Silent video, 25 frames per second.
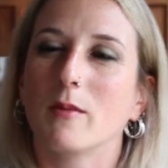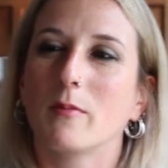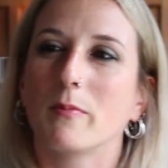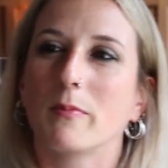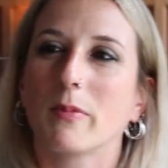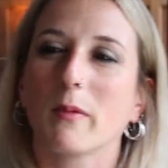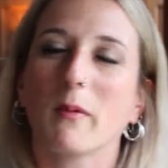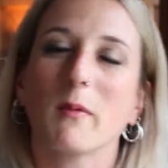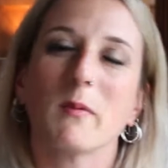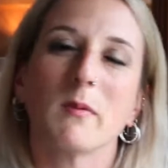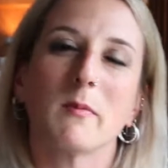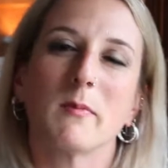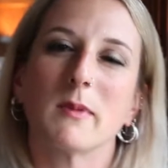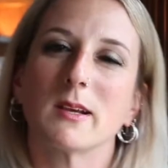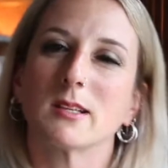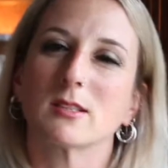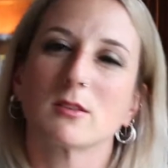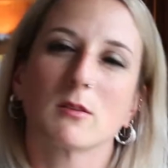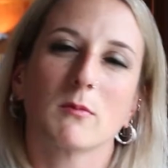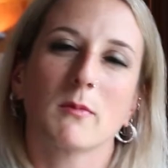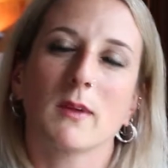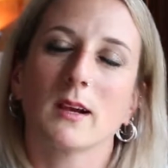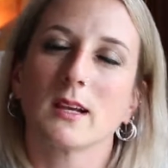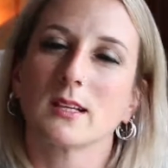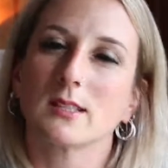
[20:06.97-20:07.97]
probably based
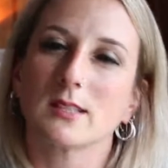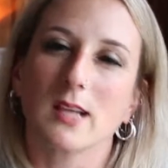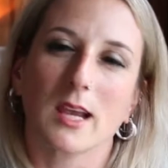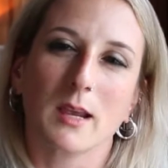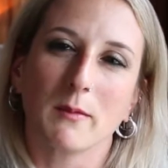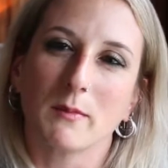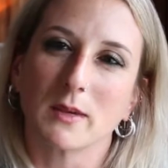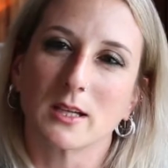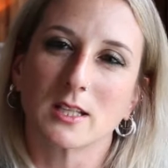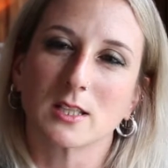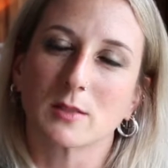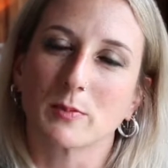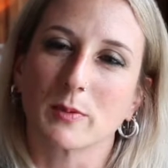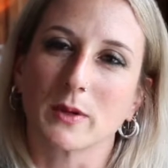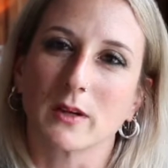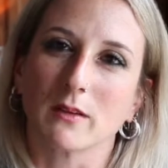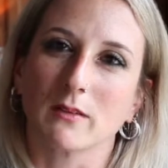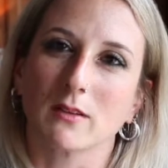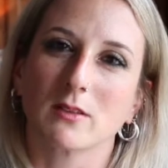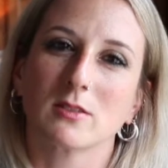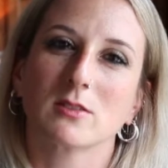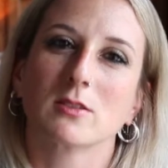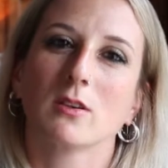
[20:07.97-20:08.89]
on my same experience.